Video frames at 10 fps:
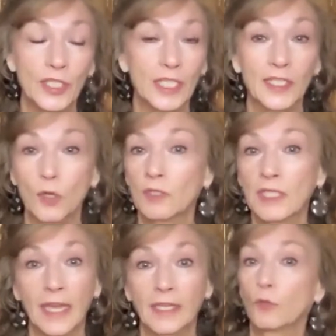And so it's
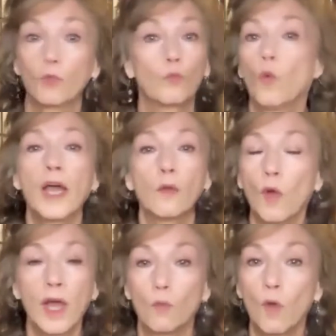like, what?
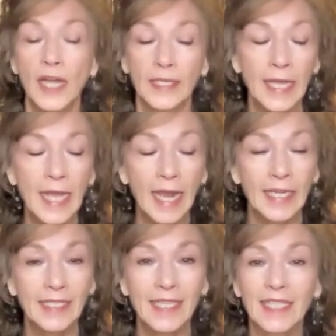And
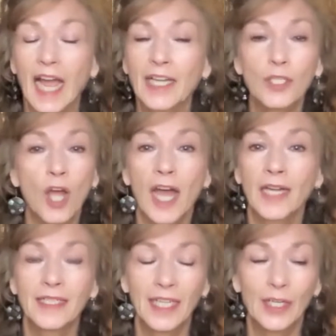he says, "I don't know how
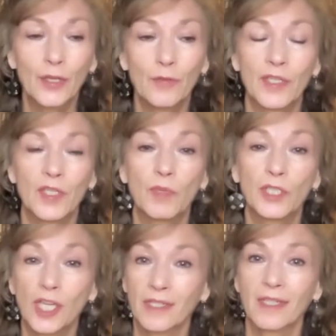to tell you this, but
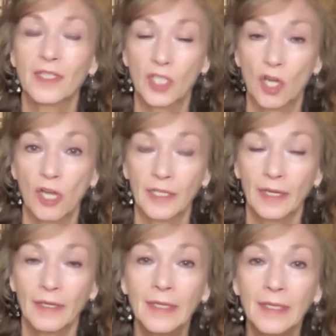Justin's gone."
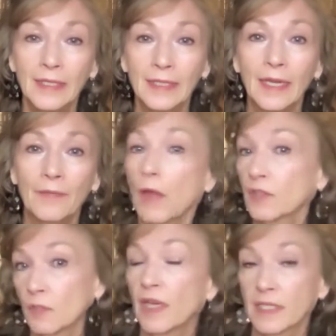Now
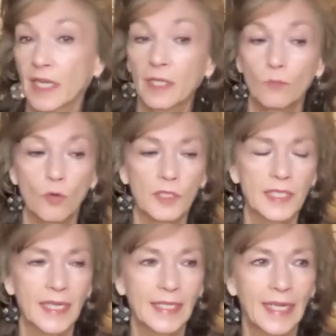it's my second born
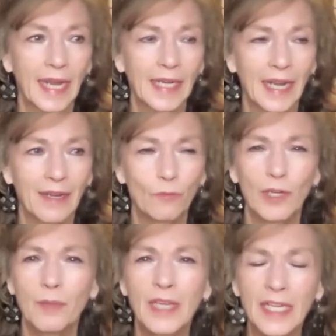son. And what
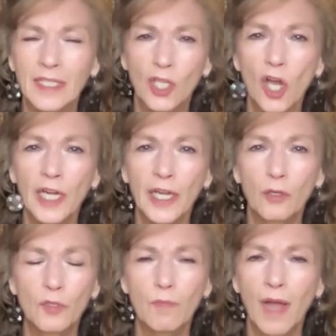do you mean he's gone? He
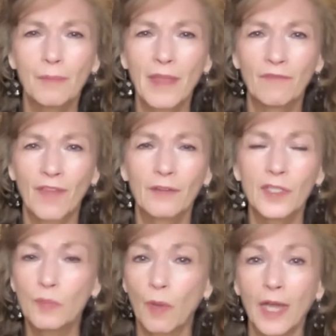goes, "Mom, they found
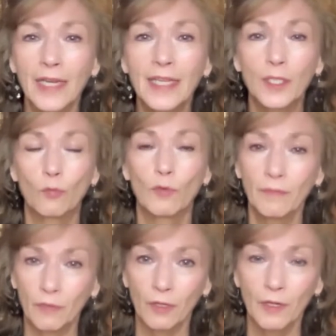his body in a
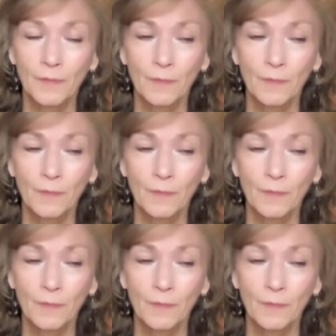river."